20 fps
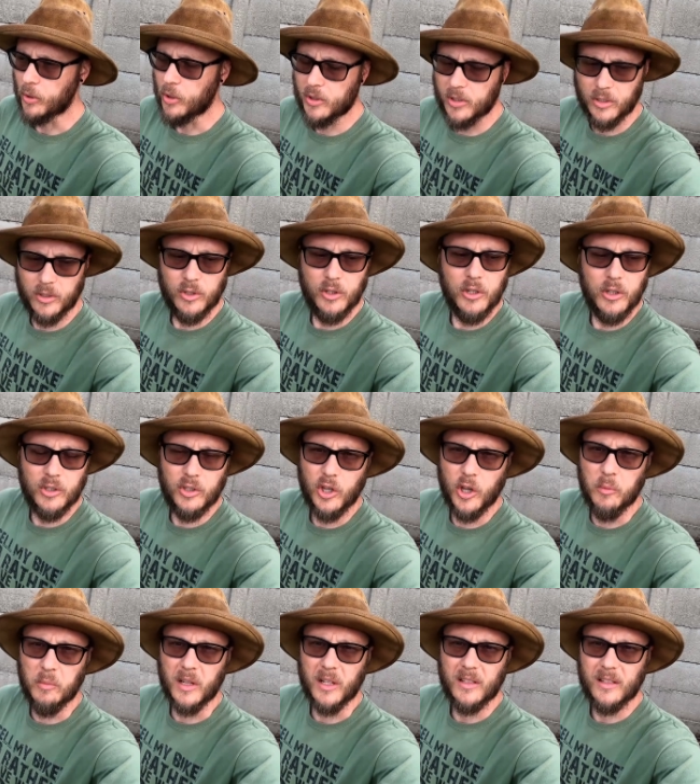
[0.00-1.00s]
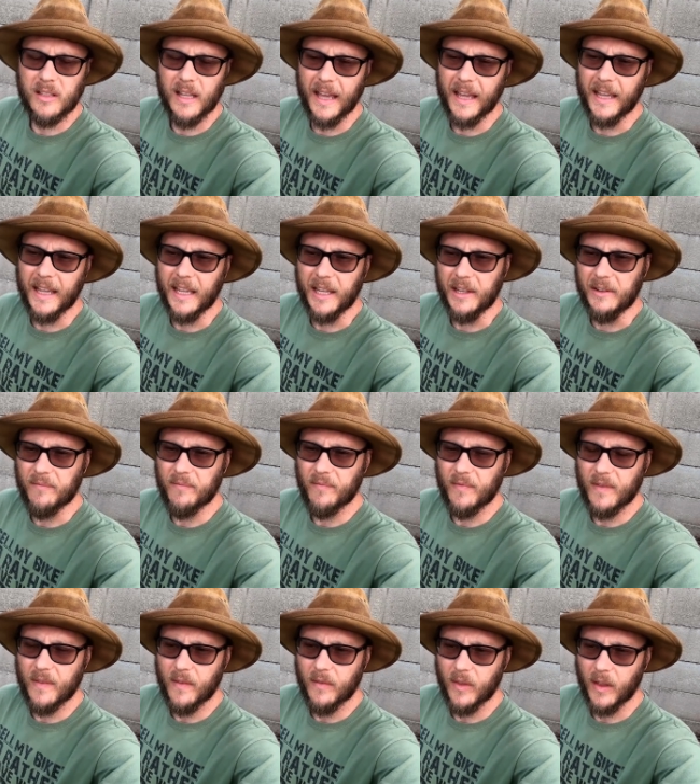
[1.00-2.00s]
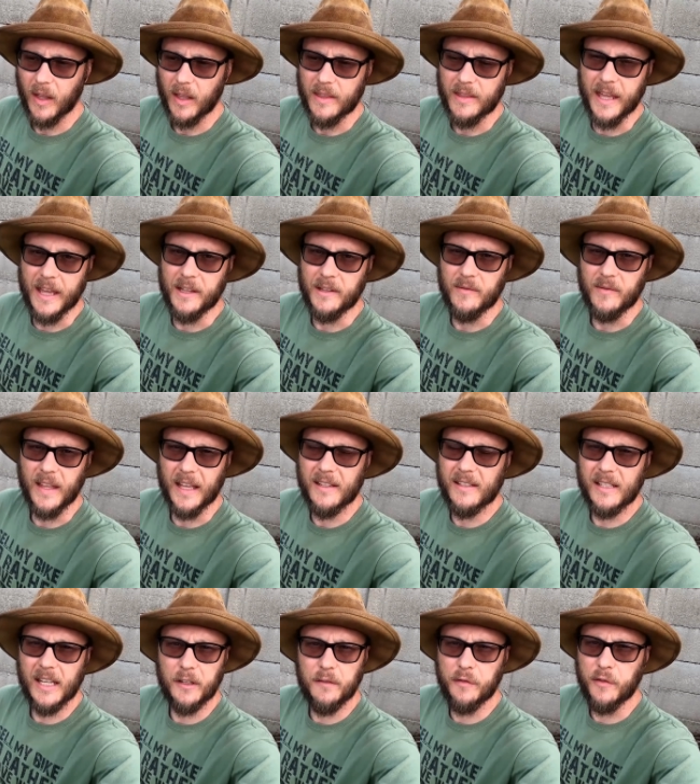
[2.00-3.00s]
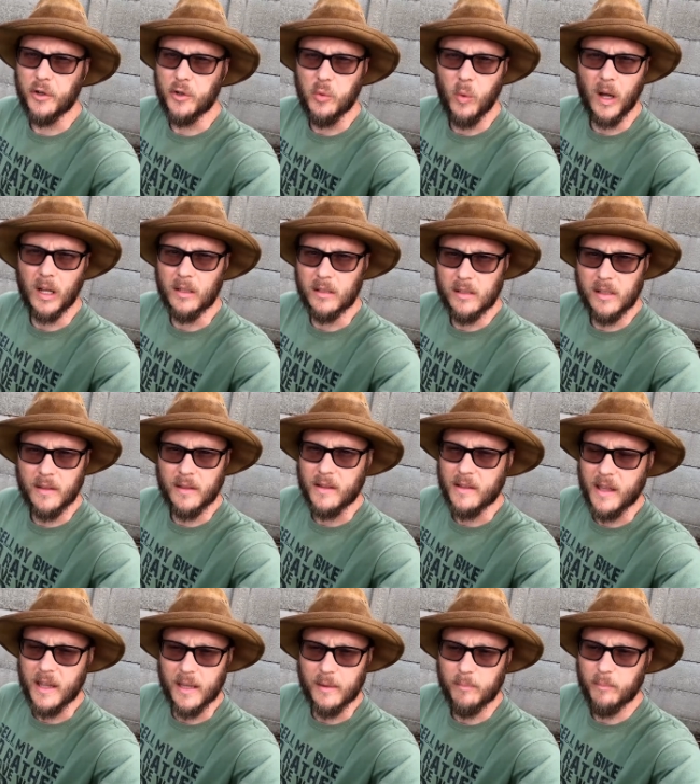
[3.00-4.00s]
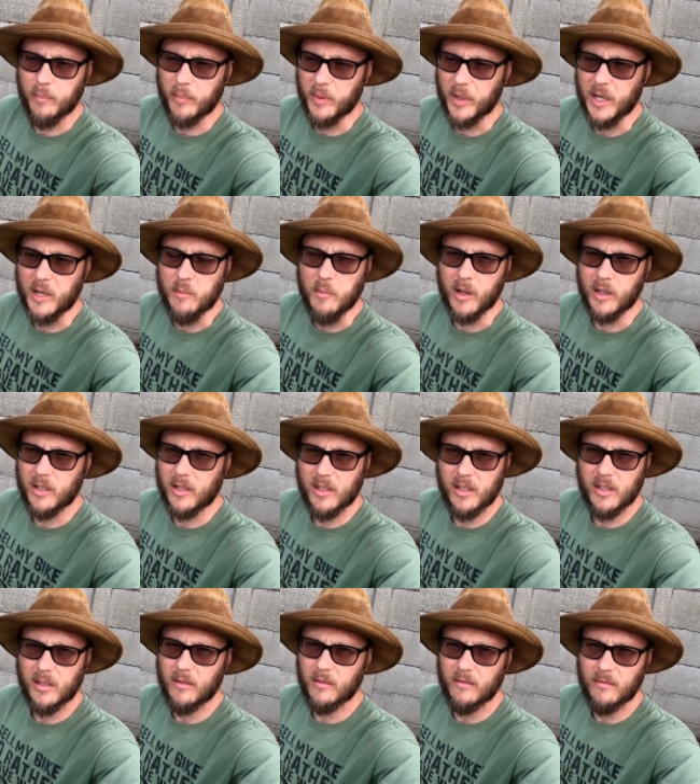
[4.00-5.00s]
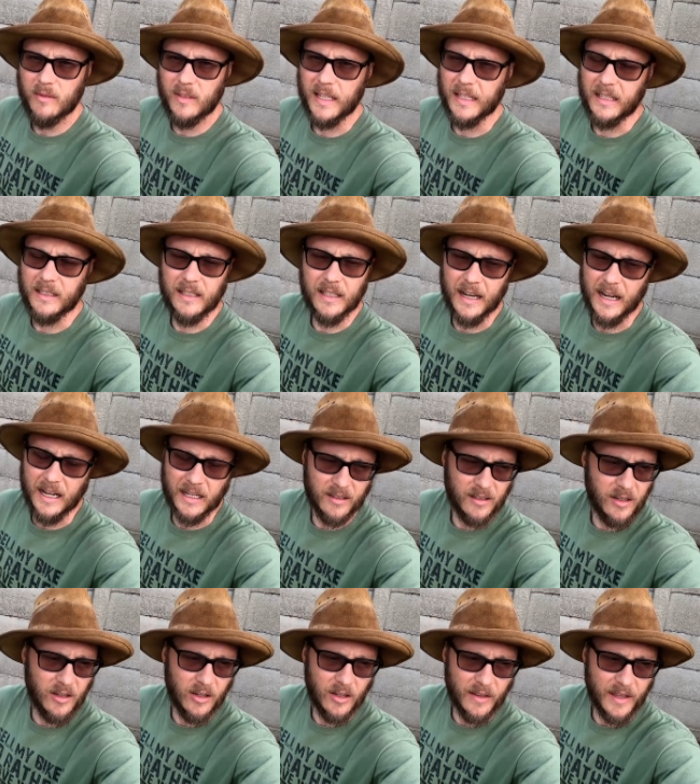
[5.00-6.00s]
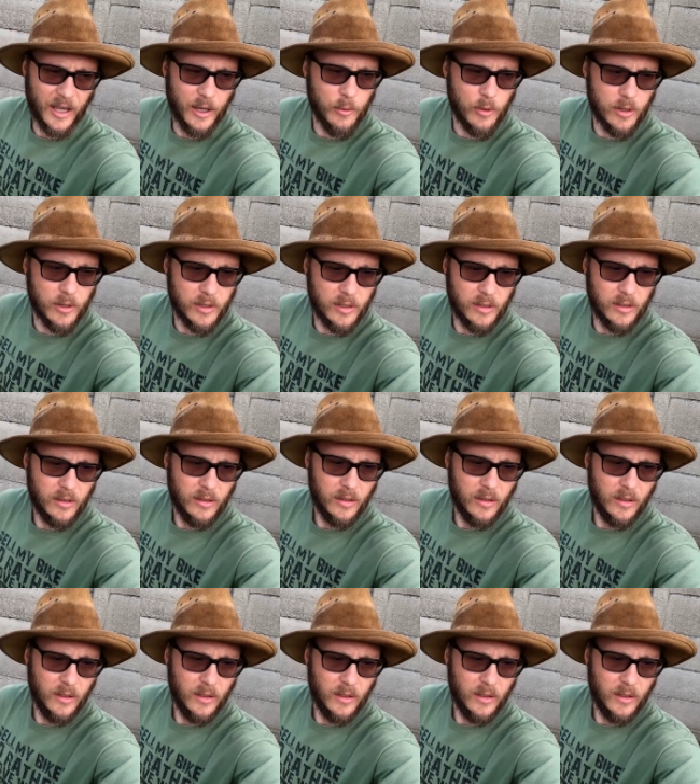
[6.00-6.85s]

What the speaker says: Because the 2 determinates, they set fruit once and then they pretty much ticketed out. Yeah, they weren't,